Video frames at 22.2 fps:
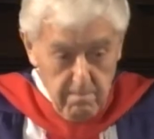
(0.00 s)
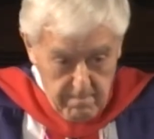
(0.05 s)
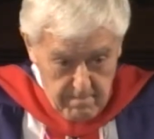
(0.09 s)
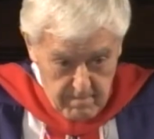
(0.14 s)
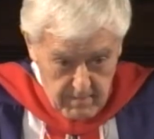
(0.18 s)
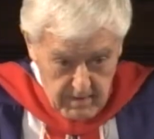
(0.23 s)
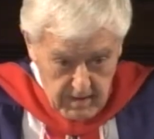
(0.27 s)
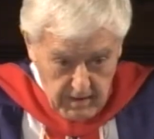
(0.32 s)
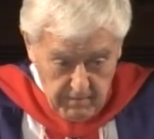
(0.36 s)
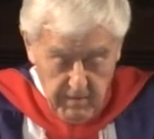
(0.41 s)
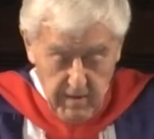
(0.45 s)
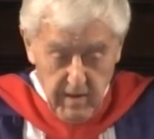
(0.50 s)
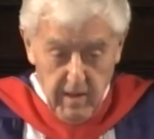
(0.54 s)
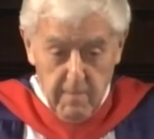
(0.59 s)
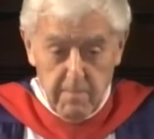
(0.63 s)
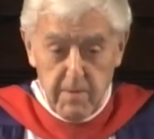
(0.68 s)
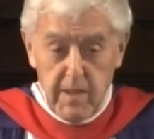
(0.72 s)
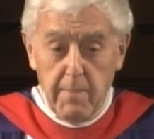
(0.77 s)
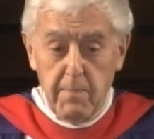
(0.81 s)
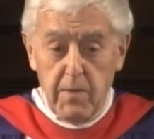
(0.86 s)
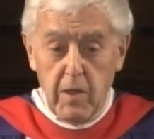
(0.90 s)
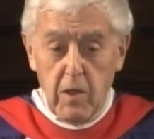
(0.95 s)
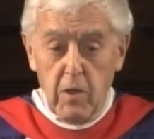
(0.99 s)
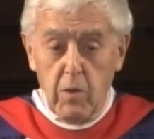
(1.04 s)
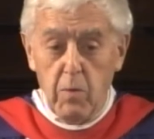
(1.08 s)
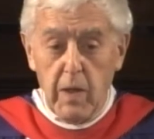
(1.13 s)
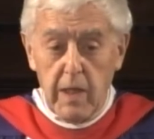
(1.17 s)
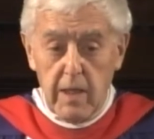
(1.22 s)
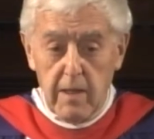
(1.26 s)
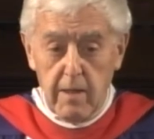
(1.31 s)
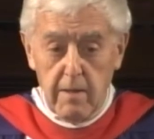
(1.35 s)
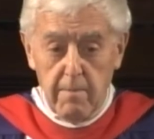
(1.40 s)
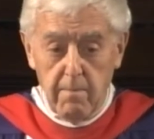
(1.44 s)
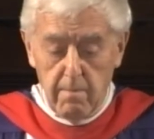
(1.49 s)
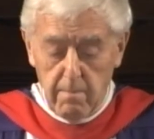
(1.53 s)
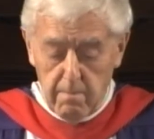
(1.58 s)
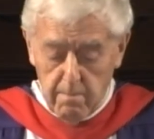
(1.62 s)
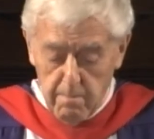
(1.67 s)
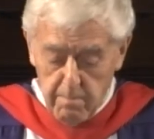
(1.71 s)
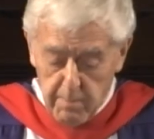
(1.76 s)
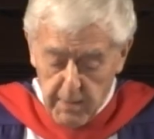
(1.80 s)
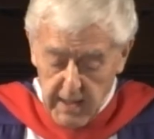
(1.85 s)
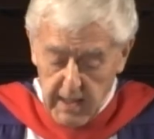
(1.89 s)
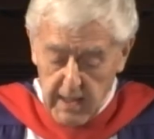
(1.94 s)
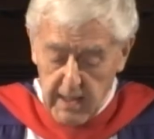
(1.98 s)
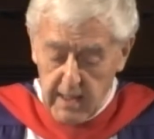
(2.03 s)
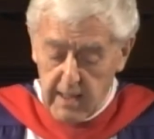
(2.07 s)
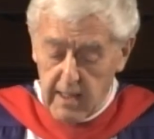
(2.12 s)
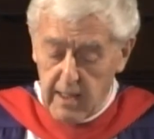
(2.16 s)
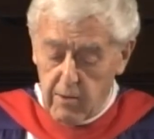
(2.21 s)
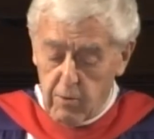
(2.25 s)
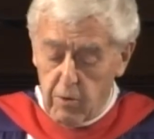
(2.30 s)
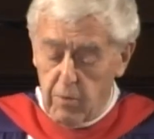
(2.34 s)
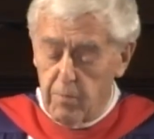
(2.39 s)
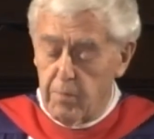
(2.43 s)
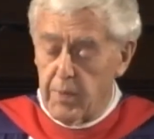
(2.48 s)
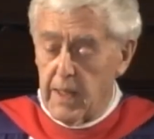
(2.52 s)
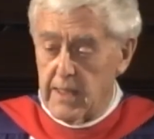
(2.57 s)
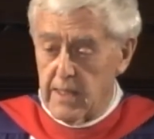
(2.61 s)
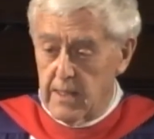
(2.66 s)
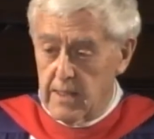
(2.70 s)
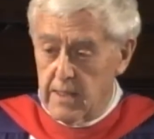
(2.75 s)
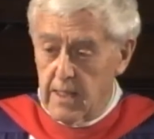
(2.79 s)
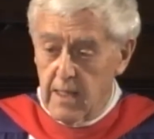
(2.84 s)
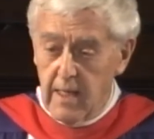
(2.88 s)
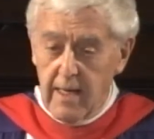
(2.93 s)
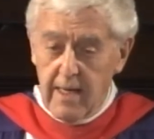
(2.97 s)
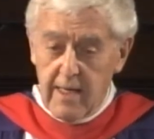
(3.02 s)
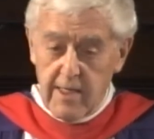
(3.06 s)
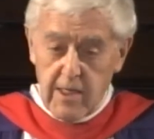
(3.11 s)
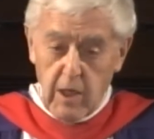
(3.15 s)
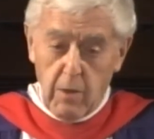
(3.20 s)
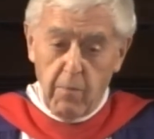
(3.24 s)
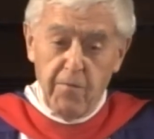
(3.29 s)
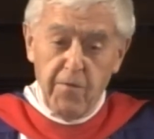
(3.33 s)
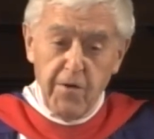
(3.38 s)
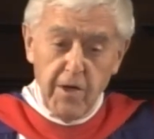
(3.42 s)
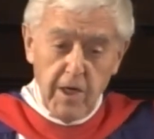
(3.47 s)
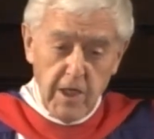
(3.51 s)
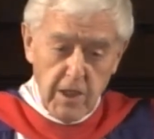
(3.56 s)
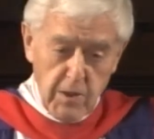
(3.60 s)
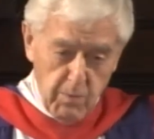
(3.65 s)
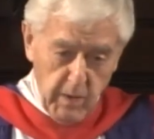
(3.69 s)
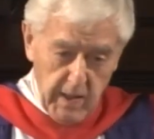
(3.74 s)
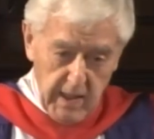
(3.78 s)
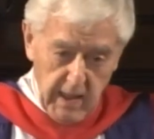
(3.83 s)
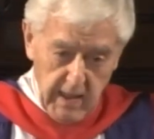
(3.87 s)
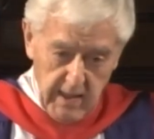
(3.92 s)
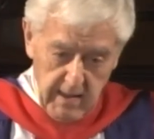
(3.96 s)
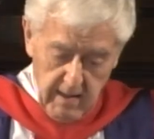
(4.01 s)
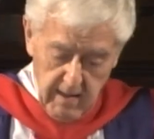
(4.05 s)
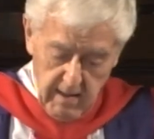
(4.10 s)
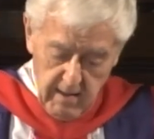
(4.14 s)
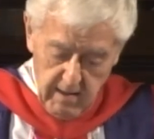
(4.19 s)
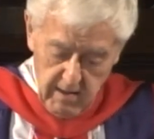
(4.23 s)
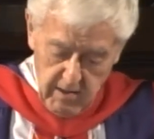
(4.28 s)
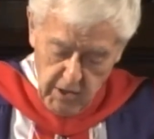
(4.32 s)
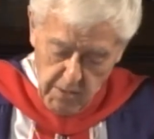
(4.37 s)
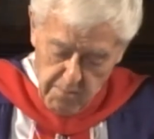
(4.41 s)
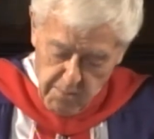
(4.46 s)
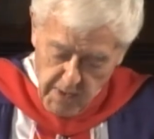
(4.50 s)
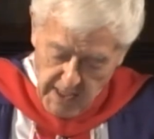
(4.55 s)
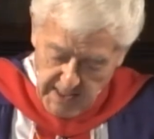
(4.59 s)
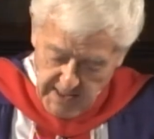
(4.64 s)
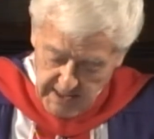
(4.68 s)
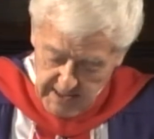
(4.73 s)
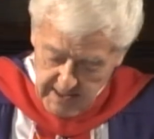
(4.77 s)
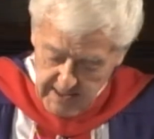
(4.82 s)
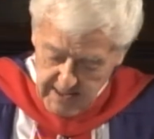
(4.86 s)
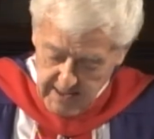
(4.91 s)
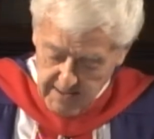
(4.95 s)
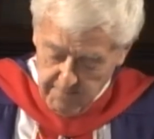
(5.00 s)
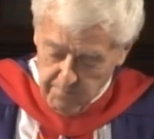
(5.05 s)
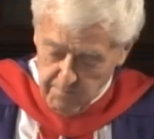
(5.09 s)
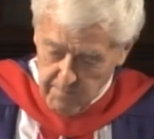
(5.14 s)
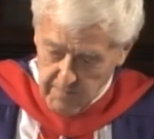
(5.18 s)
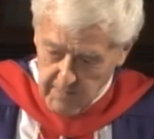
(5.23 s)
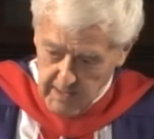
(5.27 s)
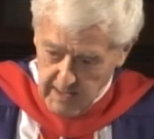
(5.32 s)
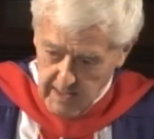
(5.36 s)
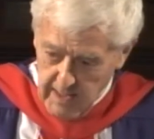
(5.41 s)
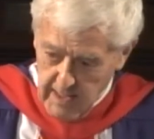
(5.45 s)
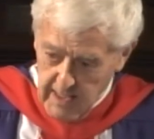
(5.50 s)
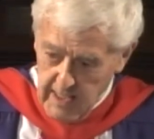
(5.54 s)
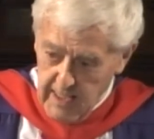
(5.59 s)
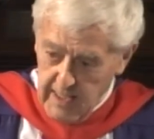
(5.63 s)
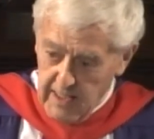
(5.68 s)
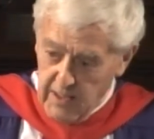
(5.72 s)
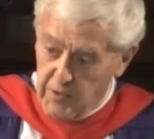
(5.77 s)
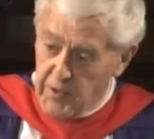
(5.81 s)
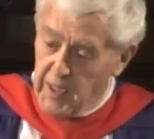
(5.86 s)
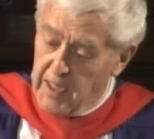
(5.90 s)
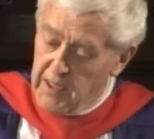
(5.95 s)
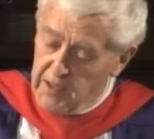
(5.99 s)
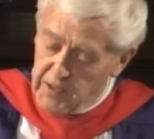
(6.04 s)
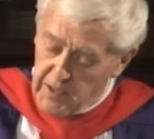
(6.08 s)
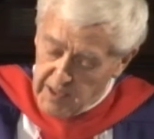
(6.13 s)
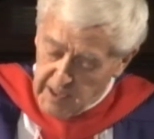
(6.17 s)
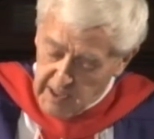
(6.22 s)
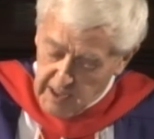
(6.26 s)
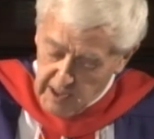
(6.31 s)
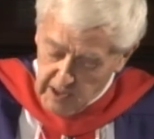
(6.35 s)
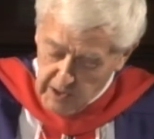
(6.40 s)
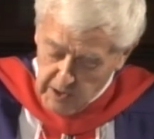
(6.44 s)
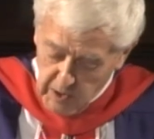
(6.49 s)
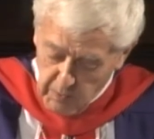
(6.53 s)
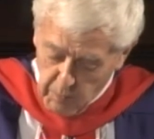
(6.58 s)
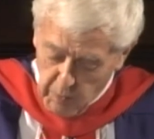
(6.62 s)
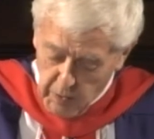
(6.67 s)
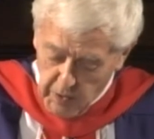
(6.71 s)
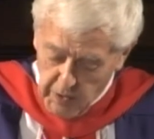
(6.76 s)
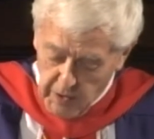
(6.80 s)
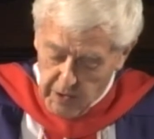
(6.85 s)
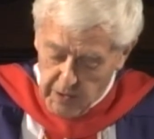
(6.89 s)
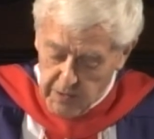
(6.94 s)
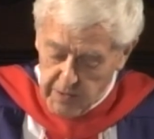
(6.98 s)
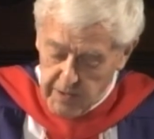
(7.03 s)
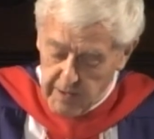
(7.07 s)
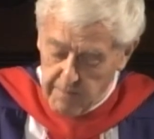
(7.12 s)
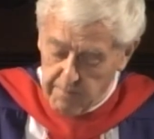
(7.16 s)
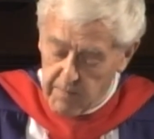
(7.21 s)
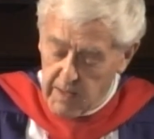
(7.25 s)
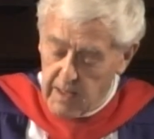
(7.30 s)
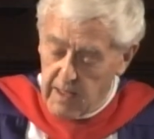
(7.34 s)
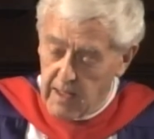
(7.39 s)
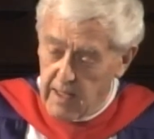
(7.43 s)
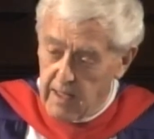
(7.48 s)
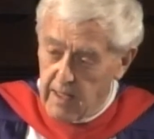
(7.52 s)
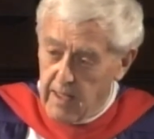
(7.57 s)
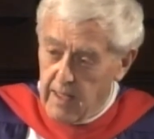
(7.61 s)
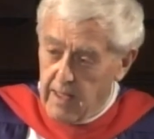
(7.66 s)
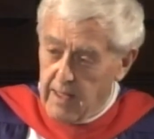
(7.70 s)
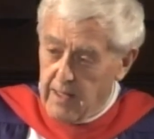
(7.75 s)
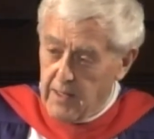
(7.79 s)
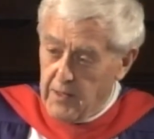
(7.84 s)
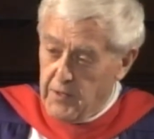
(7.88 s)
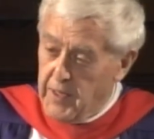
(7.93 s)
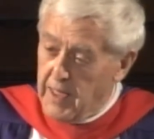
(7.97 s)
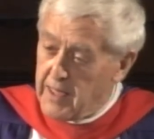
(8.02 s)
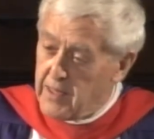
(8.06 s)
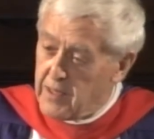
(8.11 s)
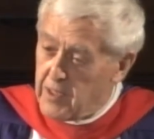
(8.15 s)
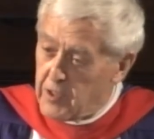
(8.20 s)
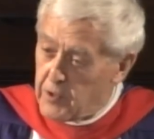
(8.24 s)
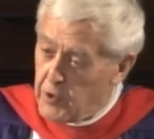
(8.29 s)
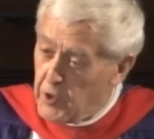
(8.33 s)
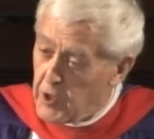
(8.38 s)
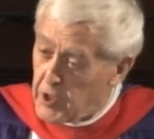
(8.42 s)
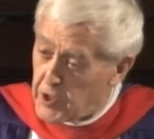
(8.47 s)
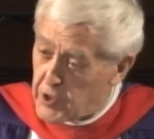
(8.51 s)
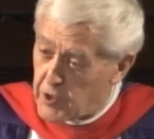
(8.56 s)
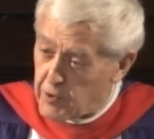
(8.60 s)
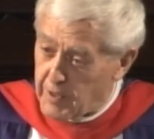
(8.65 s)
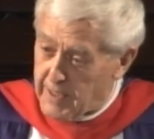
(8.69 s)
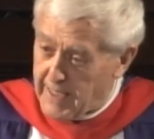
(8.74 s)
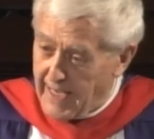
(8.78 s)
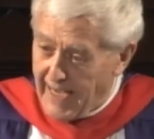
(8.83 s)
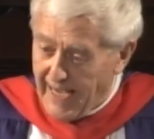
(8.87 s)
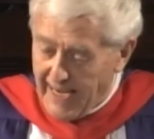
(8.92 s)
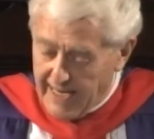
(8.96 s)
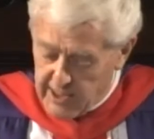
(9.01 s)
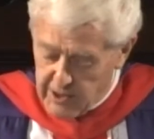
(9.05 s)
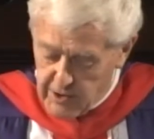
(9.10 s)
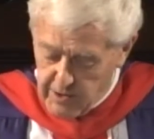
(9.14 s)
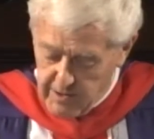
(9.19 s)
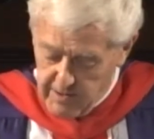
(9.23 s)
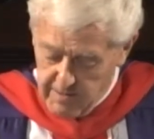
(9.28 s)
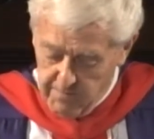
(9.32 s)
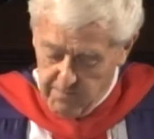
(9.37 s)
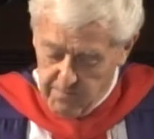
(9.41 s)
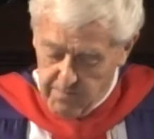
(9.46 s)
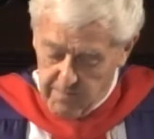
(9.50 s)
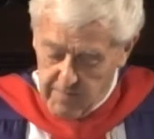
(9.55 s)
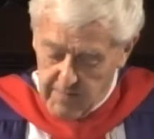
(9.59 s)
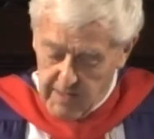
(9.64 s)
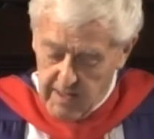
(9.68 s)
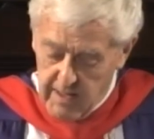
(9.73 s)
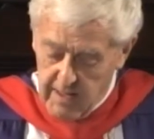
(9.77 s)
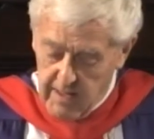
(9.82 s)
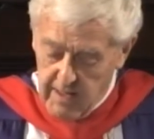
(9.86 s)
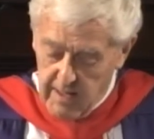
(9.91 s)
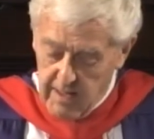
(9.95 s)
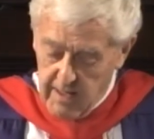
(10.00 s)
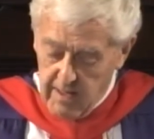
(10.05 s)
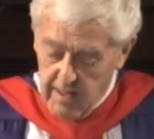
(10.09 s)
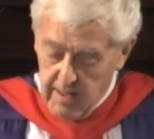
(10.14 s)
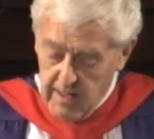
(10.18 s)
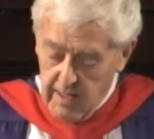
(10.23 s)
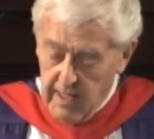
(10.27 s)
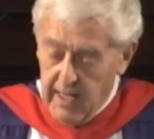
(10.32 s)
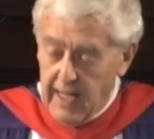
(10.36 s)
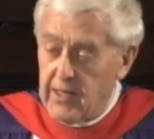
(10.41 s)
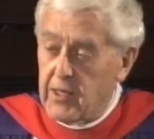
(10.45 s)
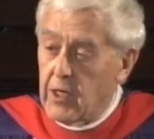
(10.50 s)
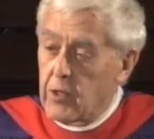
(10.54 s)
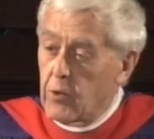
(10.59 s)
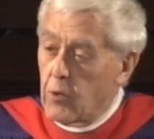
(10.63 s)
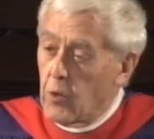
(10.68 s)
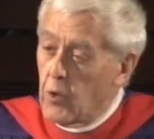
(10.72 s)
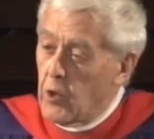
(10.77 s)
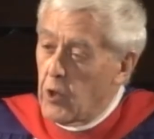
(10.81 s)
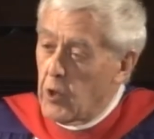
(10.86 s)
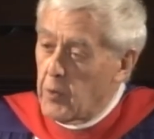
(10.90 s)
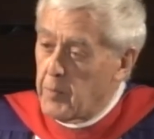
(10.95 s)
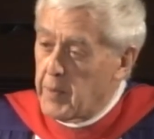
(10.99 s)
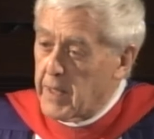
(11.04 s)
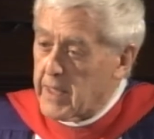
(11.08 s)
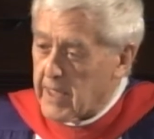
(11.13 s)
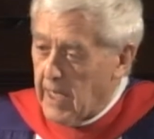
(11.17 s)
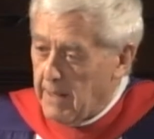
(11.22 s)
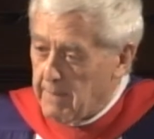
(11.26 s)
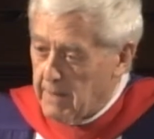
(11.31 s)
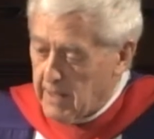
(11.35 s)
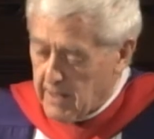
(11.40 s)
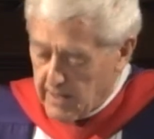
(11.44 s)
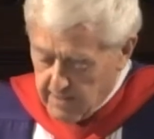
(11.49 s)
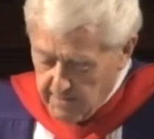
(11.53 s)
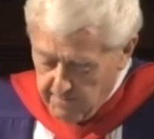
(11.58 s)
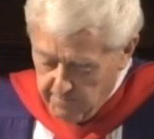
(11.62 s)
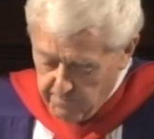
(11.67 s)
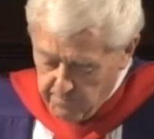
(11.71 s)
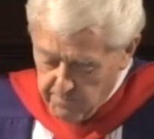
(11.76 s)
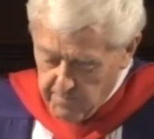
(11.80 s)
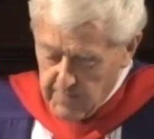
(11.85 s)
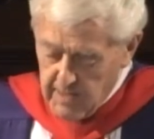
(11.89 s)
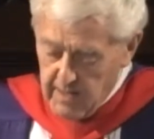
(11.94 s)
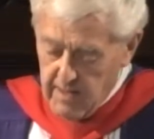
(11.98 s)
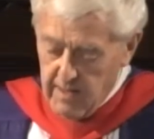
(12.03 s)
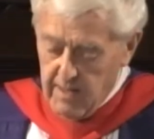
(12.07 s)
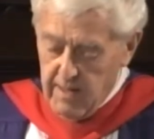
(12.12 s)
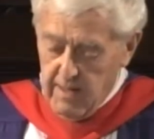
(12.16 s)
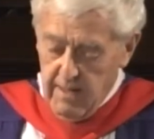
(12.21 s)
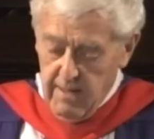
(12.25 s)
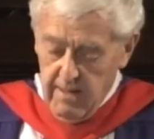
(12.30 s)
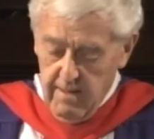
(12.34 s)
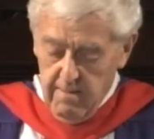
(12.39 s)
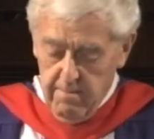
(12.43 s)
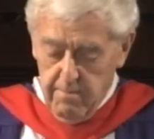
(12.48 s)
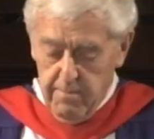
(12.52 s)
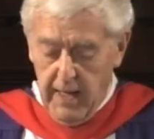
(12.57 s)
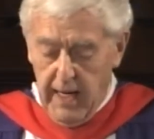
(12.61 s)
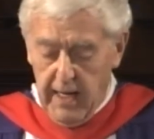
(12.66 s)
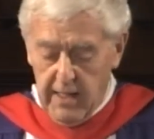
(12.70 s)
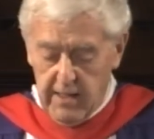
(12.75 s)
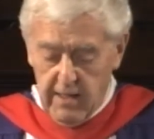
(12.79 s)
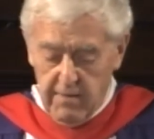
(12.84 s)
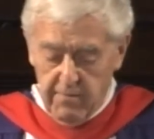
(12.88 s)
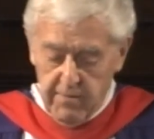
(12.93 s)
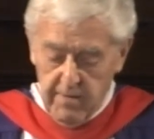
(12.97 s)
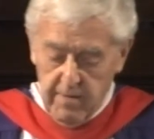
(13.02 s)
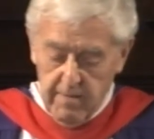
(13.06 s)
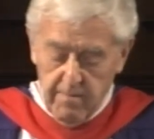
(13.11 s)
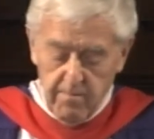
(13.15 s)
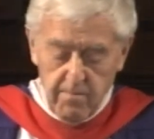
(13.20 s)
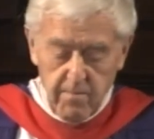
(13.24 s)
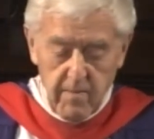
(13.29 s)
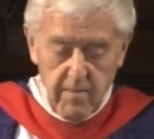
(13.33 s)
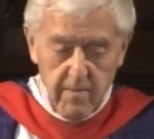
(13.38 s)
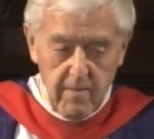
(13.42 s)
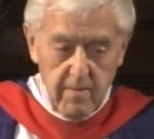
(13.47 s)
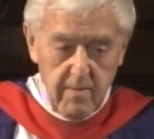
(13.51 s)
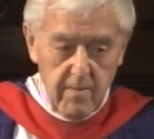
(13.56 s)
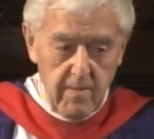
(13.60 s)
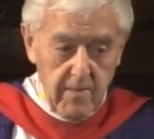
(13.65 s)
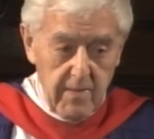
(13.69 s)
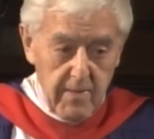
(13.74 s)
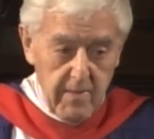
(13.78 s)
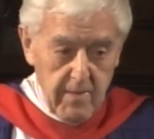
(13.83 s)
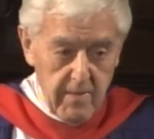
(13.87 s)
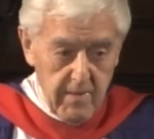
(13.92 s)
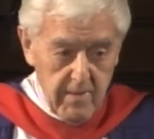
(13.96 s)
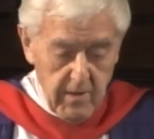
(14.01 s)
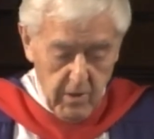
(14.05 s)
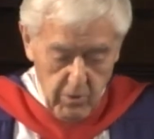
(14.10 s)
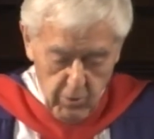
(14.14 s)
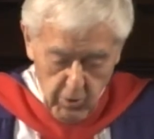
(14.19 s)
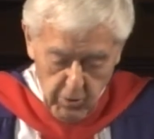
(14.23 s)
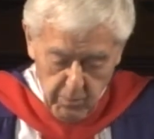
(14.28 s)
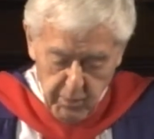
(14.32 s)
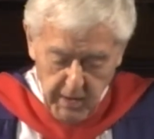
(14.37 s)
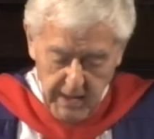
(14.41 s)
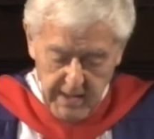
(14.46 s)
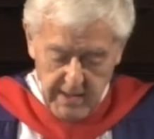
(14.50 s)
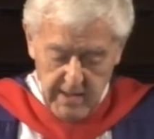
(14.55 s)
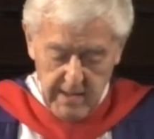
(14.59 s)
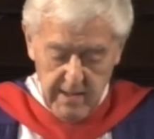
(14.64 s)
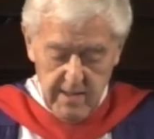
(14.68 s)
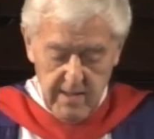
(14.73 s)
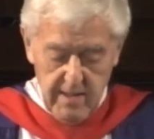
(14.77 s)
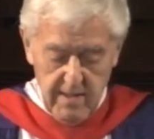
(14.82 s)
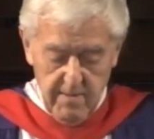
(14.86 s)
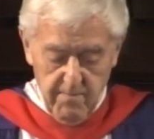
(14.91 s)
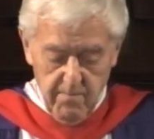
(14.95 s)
Giving them something to eat, being a good presence. So first we get the presence, then the healing word, then the nurturing action, and then all becoming part of the good presence.